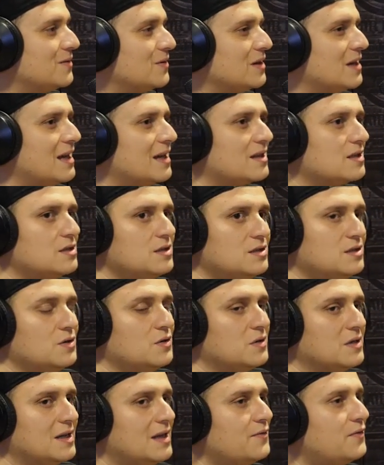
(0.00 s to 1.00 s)
We're like,
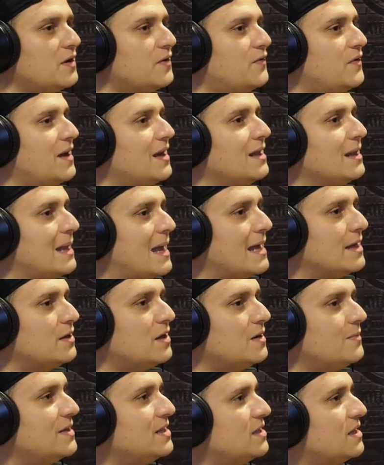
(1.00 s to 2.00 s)
dude, even if I land
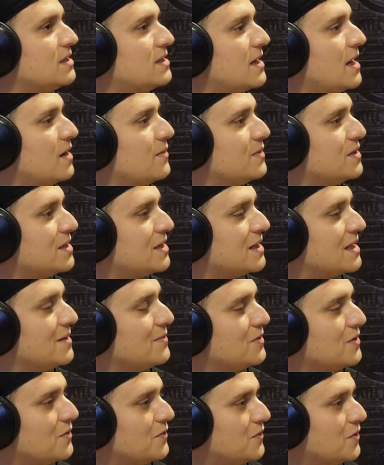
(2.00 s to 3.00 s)
on him, he's not scared of me, he's gonna keep
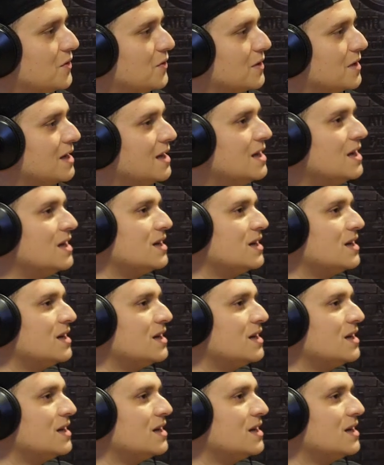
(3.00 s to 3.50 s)
going forward.